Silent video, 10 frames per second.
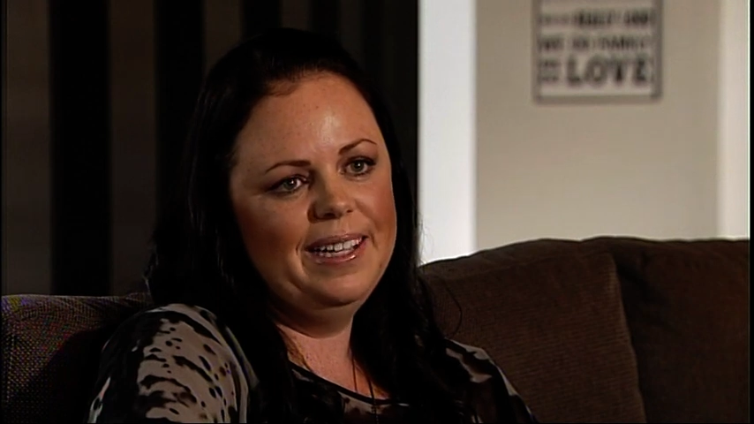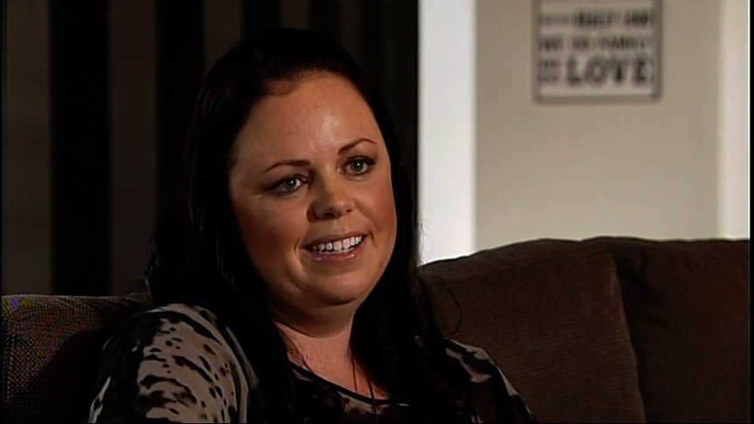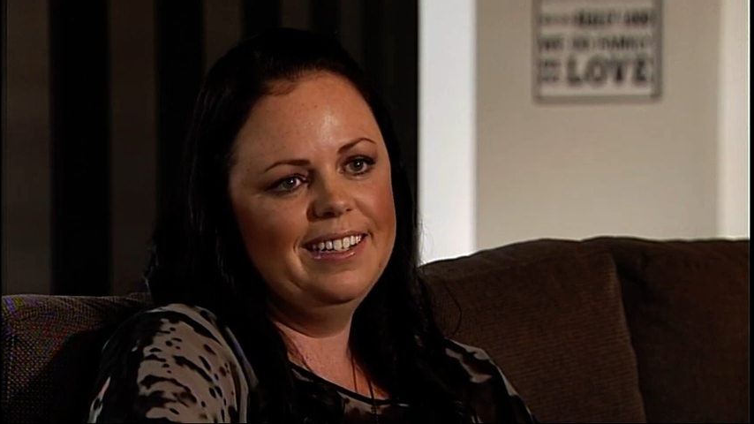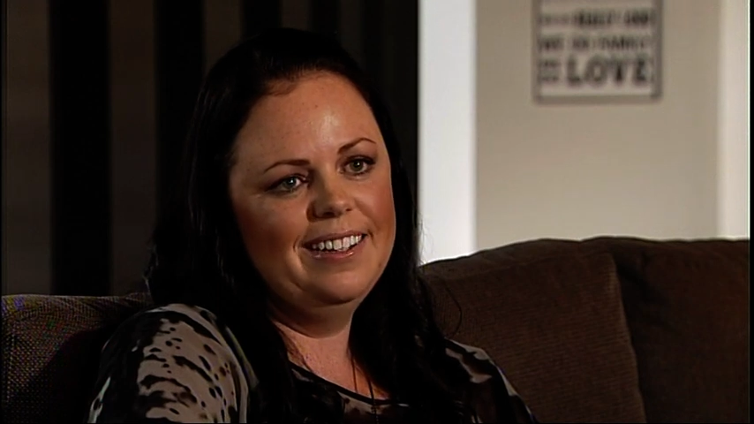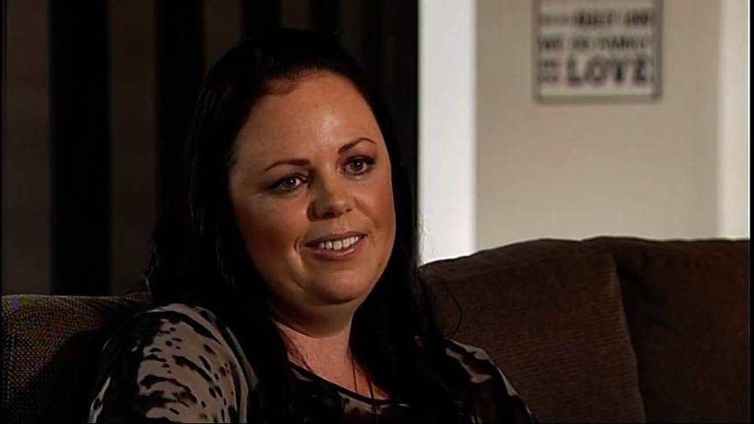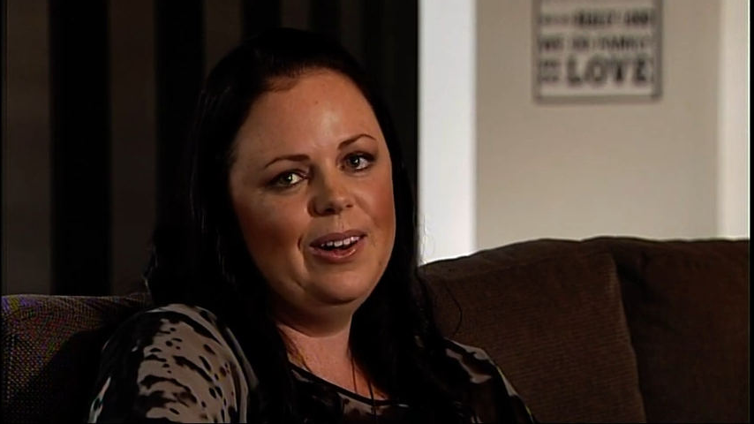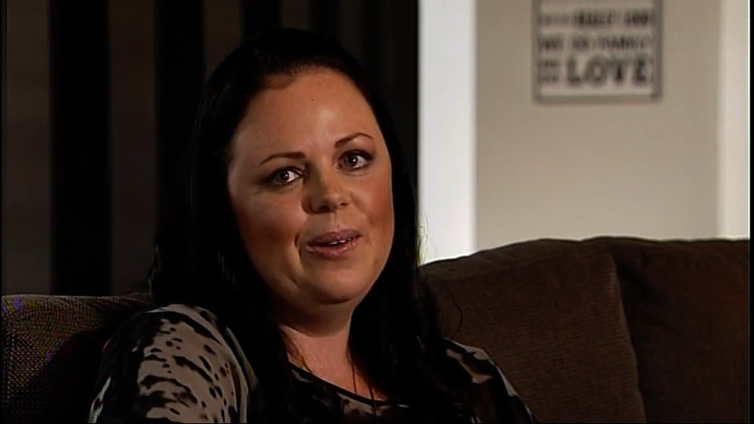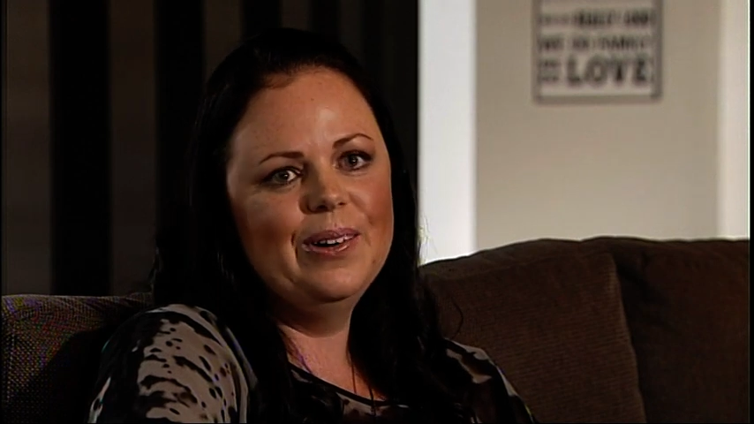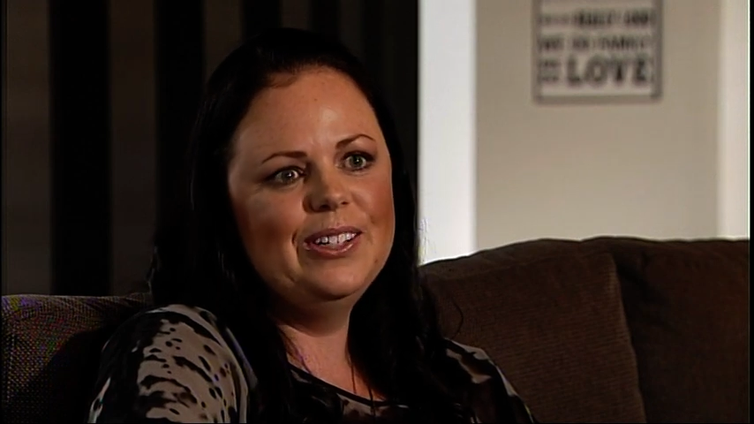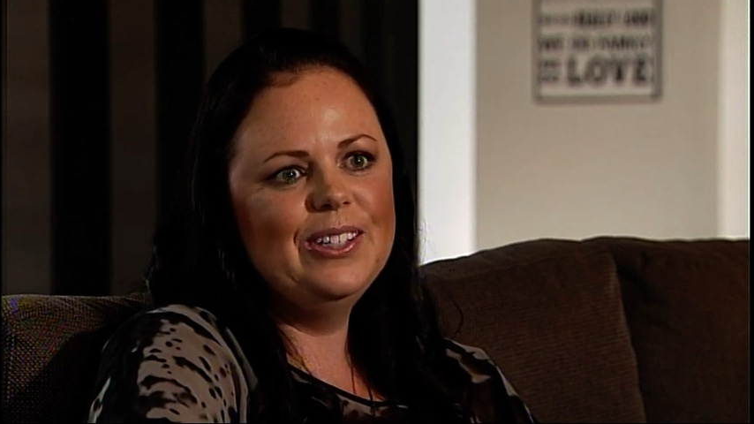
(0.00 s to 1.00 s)
and all
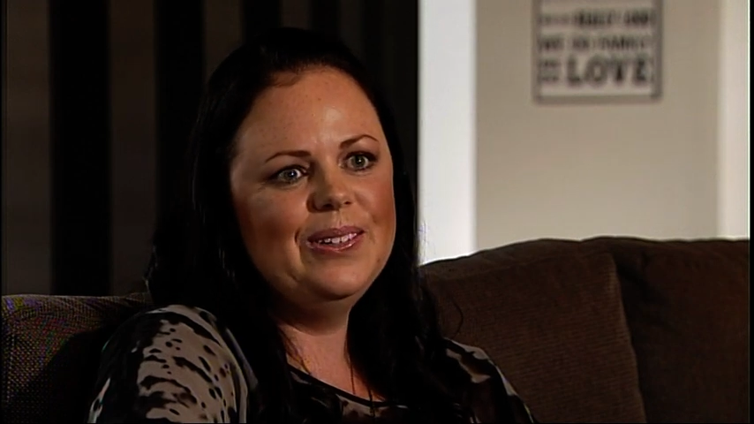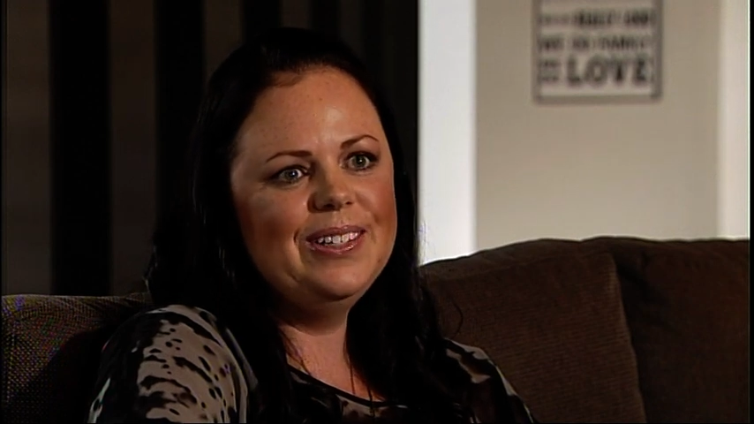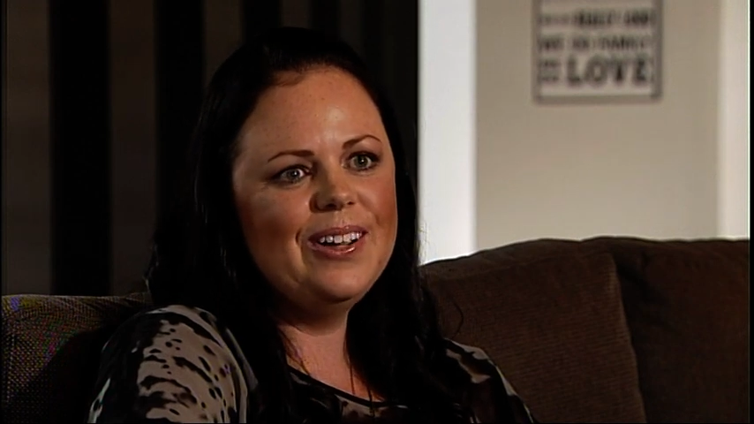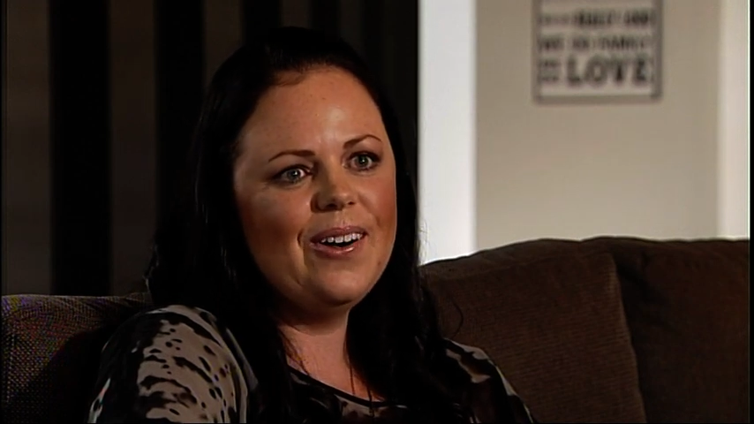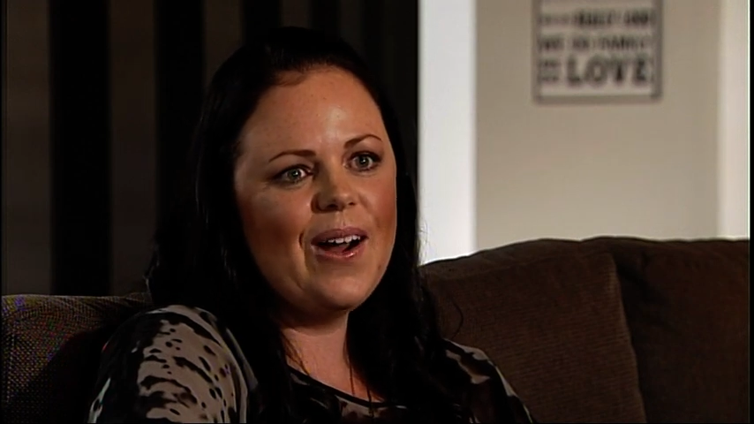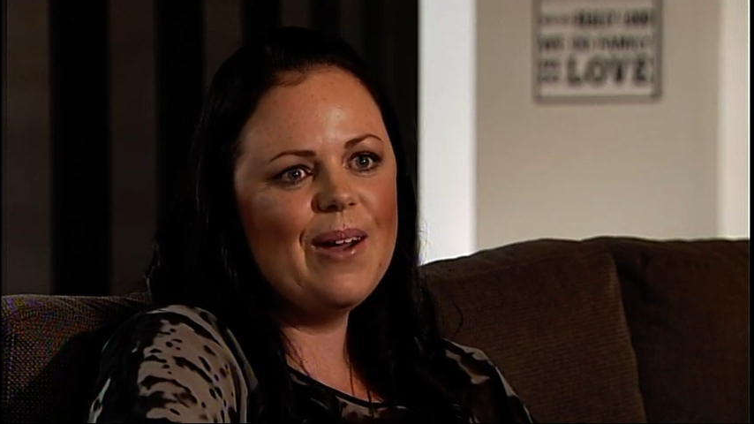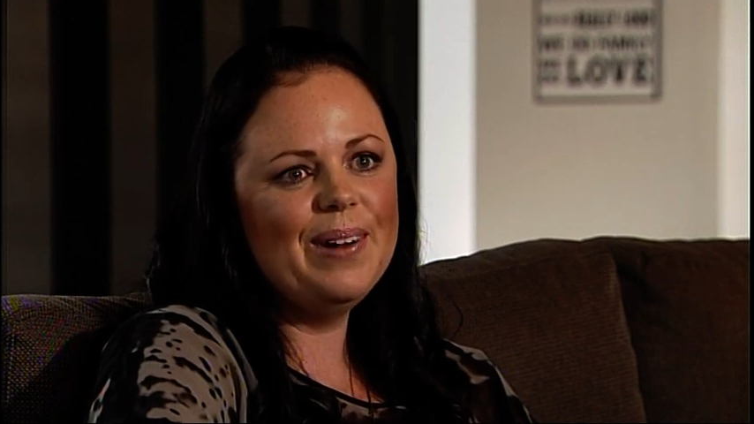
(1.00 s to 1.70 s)
I want to do is cry,